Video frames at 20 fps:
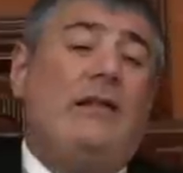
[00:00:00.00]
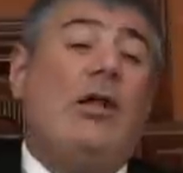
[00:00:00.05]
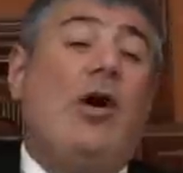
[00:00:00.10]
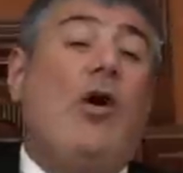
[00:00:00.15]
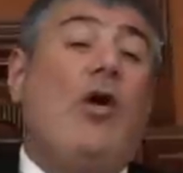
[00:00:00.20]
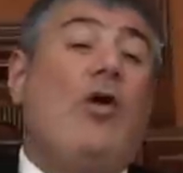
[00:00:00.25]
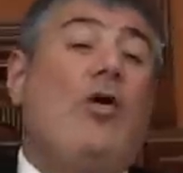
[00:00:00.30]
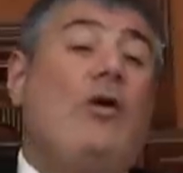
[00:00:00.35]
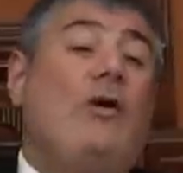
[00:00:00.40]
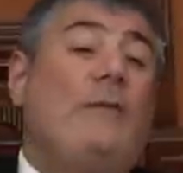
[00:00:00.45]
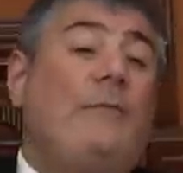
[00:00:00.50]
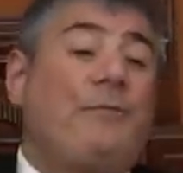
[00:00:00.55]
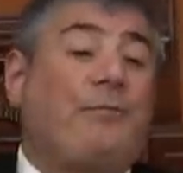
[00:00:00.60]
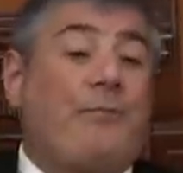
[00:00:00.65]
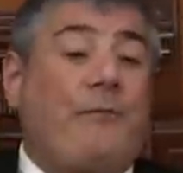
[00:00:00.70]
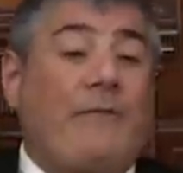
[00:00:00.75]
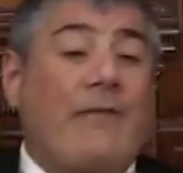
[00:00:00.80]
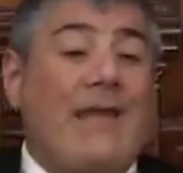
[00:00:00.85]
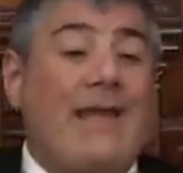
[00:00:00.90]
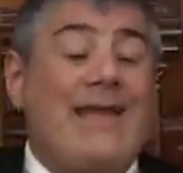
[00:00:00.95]
law.
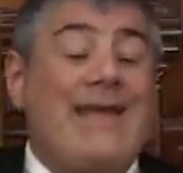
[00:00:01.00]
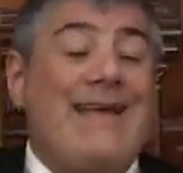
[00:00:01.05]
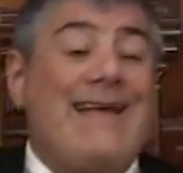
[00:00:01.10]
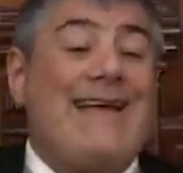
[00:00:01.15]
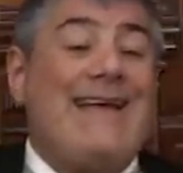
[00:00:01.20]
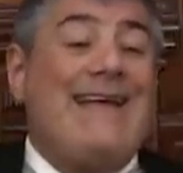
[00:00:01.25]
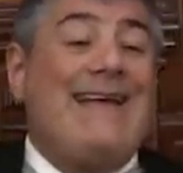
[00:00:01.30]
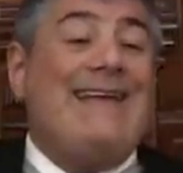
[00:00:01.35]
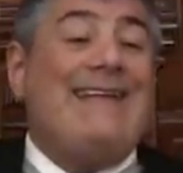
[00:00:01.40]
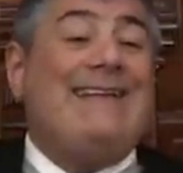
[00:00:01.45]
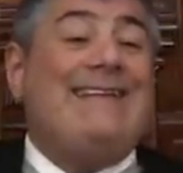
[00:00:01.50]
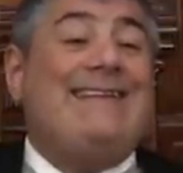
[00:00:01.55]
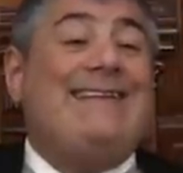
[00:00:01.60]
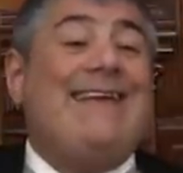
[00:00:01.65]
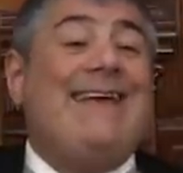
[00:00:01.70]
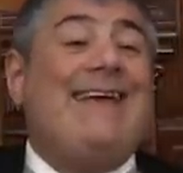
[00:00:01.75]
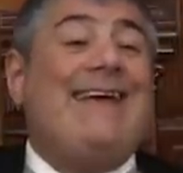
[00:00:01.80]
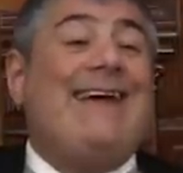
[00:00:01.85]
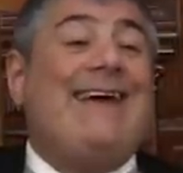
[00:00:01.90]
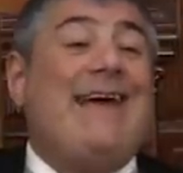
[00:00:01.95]

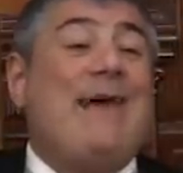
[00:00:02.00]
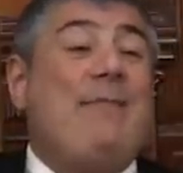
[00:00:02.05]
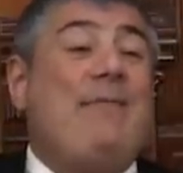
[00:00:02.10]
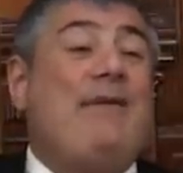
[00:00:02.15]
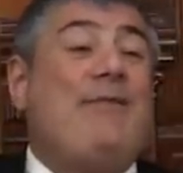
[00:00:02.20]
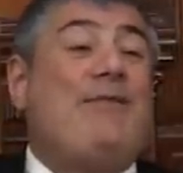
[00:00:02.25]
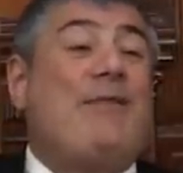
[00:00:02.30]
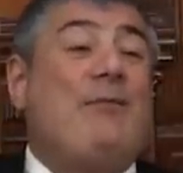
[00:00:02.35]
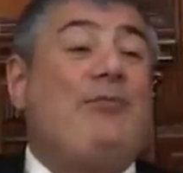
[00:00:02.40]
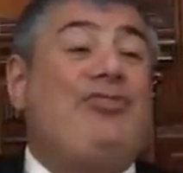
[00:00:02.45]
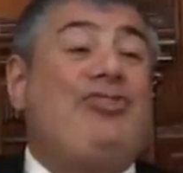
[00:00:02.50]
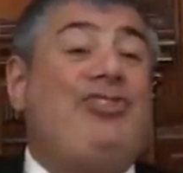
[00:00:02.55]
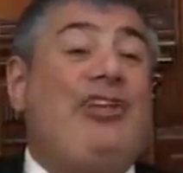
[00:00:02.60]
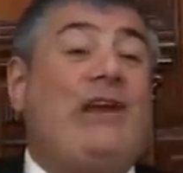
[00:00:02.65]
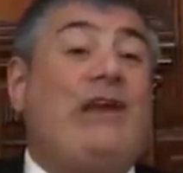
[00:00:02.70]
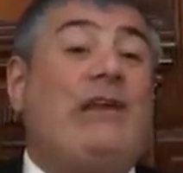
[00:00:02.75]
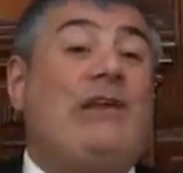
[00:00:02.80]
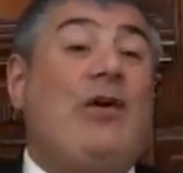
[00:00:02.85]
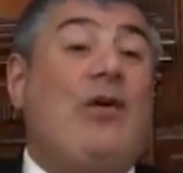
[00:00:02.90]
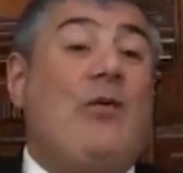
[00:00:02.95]
The Rebbe from
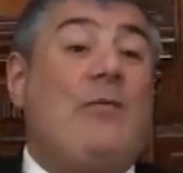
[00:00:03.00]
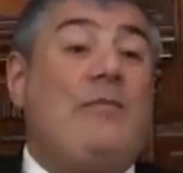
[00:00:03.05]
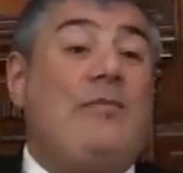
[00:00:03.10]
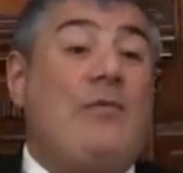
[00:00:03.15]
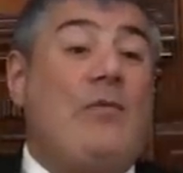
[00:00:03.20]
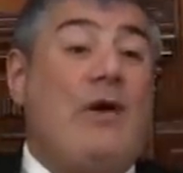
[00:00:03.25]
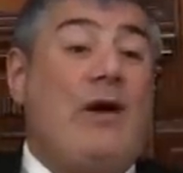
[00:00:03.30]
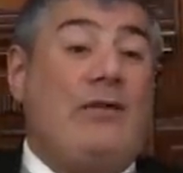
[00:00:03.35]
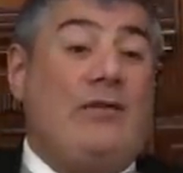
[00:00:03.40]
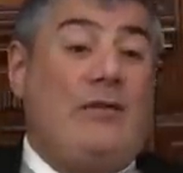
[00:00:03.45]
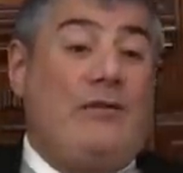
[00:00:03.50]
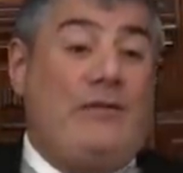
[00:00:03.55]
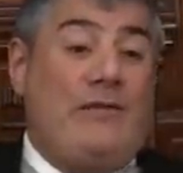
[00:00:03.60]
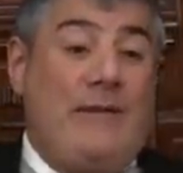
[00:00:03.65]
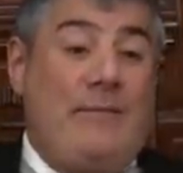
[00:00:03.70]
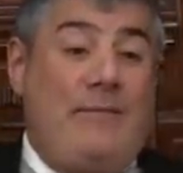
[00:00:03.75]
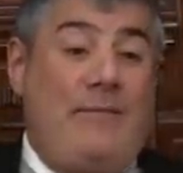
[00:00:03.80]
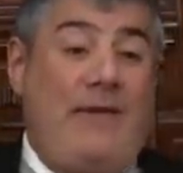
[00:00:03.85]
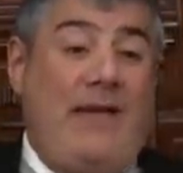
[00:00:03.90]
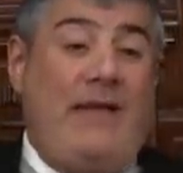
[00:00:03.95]
Shklov, one
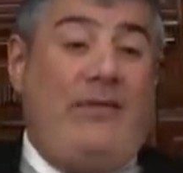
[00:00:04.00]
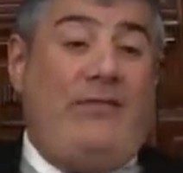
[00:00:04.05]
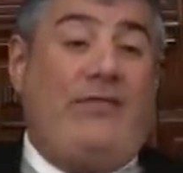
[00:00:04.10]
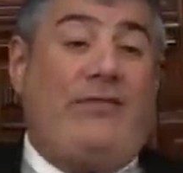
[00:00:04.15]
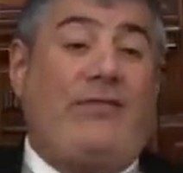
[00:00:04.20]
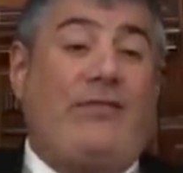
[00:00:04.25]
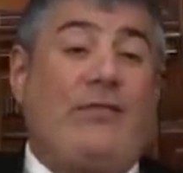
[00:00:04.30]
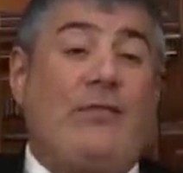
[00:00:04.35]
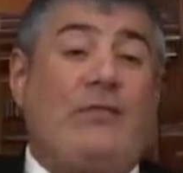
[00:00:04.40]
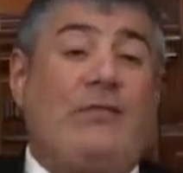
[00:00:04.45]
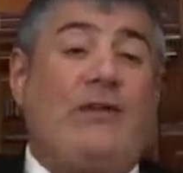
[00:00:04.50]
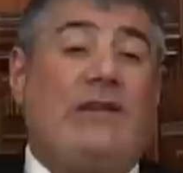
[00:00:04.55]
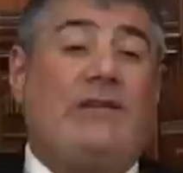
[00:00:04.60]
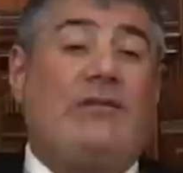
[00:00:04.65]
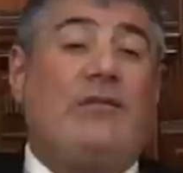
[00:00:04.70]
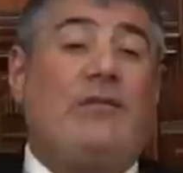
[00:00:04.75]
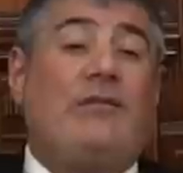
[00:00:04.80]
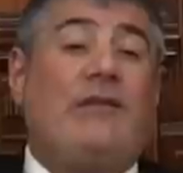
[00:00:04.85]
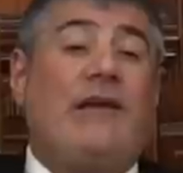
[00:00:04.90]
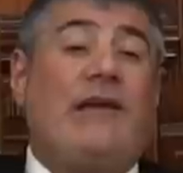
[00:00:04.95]
of the main
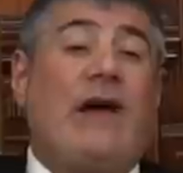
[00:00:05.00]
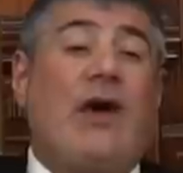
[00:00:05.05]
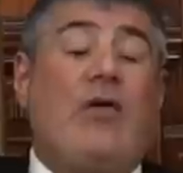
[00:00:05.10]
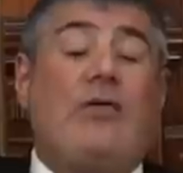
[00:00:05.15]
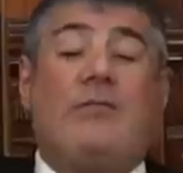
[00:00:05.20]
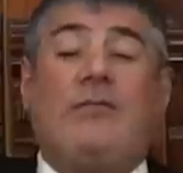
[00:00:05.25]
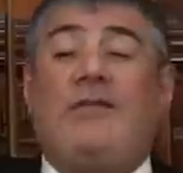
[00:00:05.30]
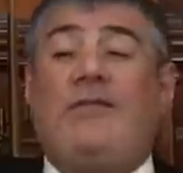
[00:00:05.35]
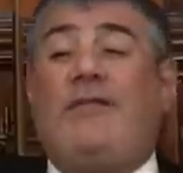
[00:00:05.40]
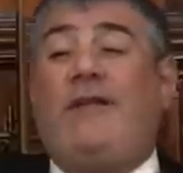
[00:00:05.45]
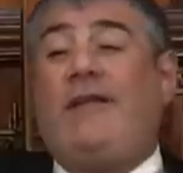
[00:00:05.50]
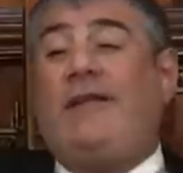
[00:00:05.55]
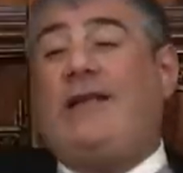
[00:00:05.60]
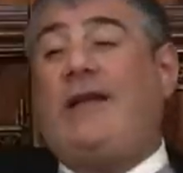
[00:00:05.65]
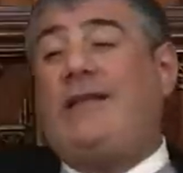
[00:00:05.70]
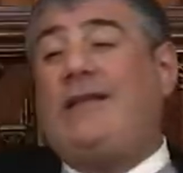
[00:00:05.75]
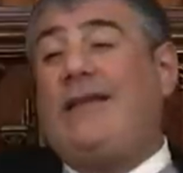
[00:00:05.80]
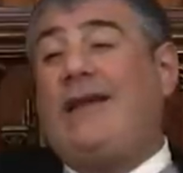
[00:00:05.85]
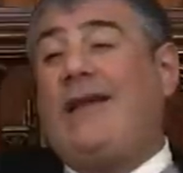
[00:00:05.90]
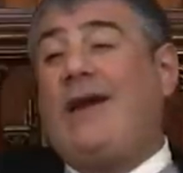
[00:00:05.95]
students of the Gaon
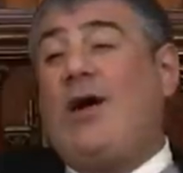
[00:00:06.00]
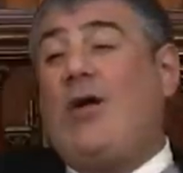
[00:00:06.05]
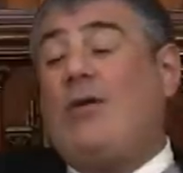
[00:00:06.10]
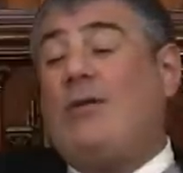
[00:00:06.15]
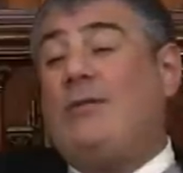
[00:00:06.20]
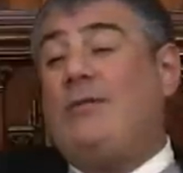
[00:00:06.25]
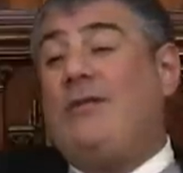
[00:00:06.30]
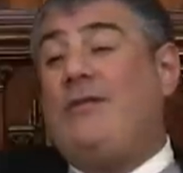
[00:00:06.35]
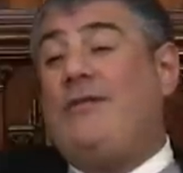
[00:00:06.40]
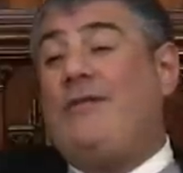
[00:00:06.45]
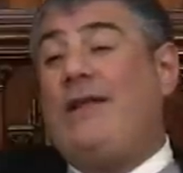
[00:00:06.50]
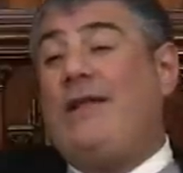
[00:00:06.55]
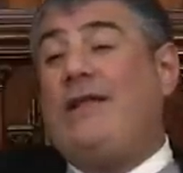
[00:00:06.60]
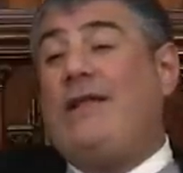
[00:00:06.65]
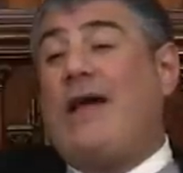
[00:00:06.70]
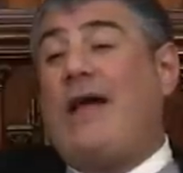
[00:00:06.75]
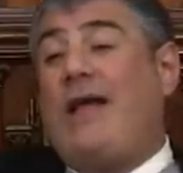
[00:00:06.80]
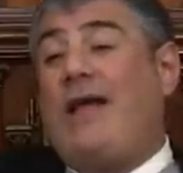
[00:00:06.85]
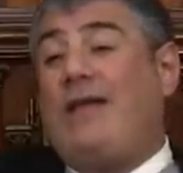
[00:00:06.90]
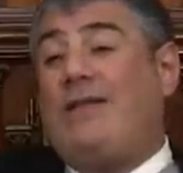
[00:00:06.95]
Mivilna, the Gaon
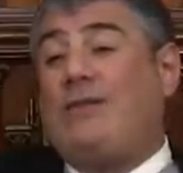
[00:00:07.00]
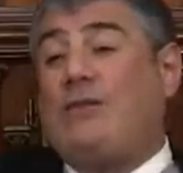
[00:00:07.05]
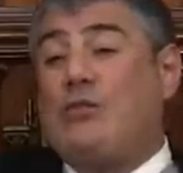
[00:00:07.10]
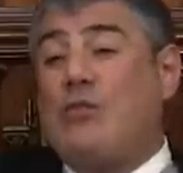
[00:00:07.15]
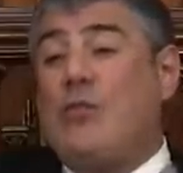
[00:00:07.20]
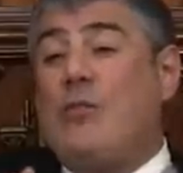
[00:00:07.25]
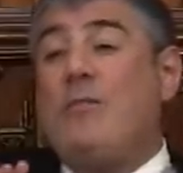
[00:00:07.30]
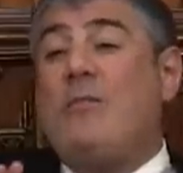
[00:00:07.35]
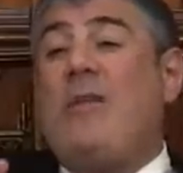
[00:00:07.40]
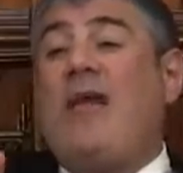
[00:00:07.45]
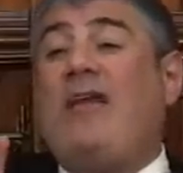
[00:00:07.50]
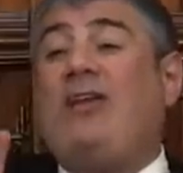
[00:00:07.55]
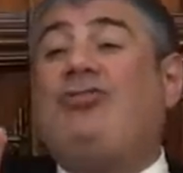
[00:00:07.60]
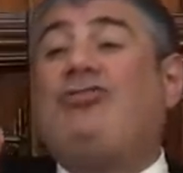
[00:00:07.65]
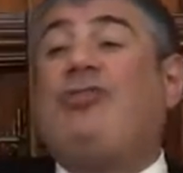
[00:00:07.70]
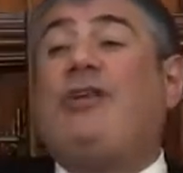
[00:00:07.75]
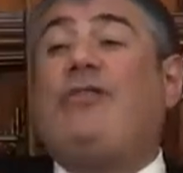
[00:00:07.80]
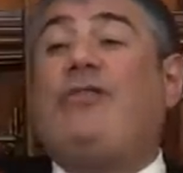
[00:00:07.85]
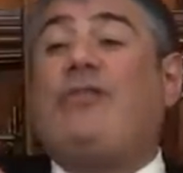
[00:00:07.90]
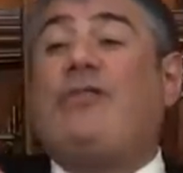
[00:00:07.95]
Mivilna had two
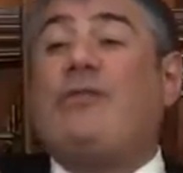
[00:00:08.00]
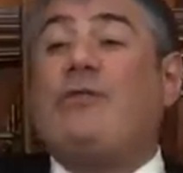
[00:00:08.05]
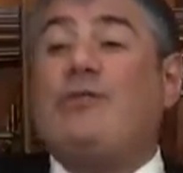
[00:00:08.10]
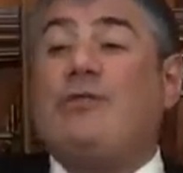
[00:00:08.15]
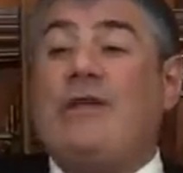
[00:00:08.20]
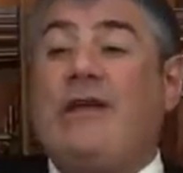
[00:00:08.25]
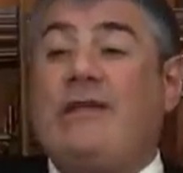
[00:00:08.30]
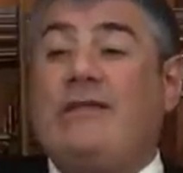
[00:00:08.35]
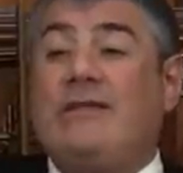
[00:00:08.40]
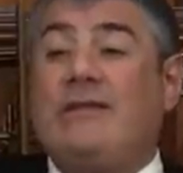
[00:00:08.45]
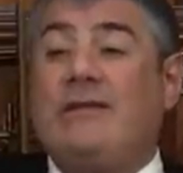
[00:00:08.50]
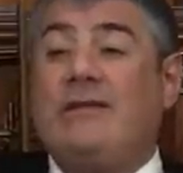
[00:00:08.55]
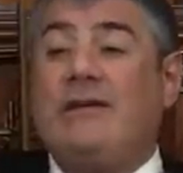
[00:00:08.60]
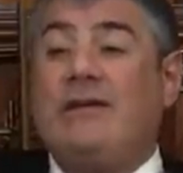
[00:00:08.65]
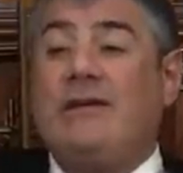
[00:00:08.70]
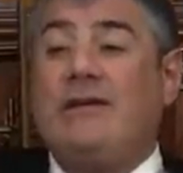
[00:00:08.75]
major students.